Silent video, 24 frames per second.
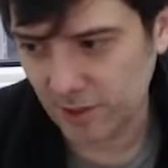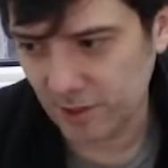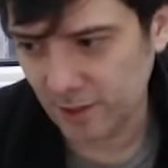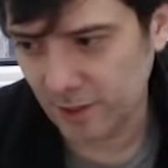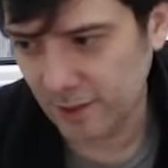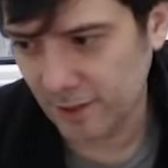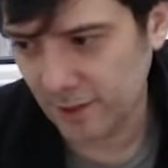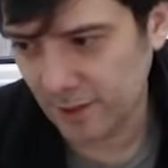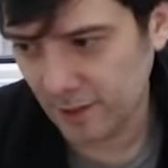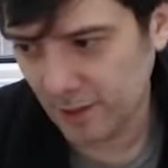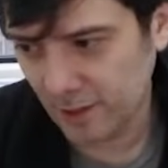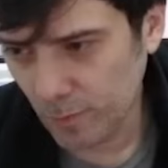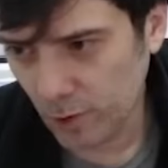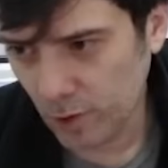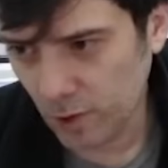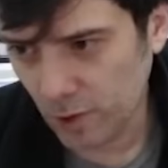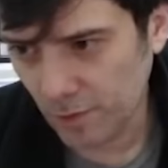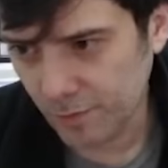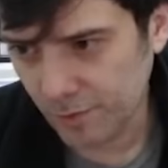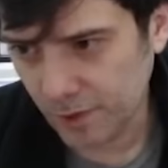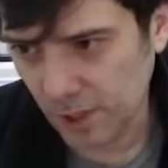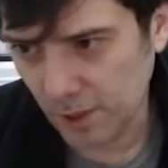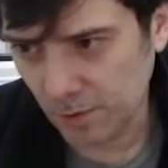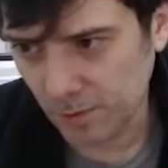that
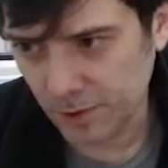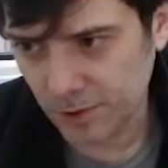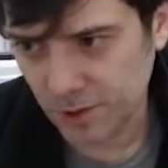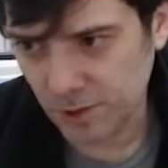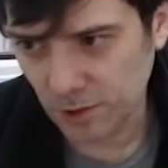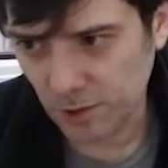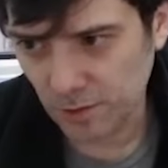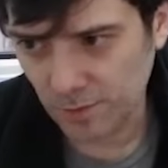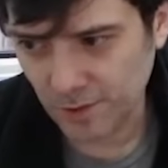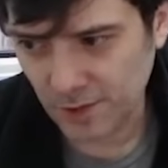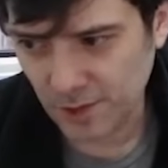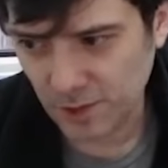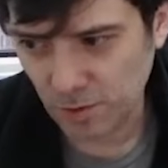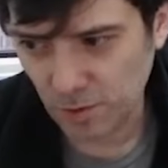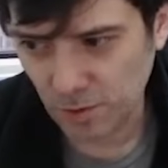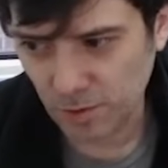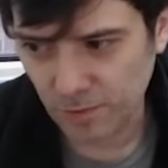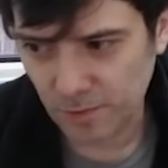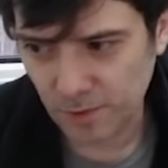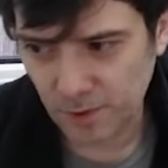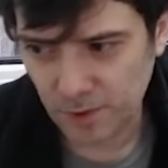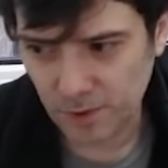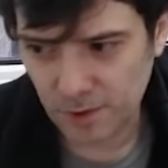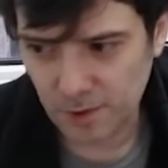RFK would serve as sort
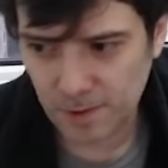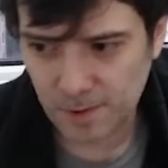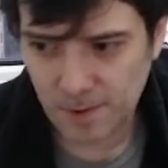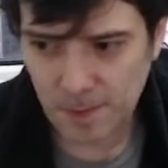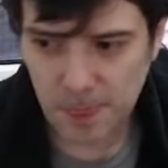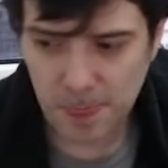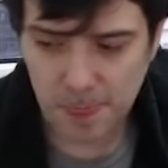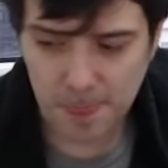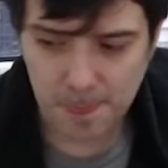of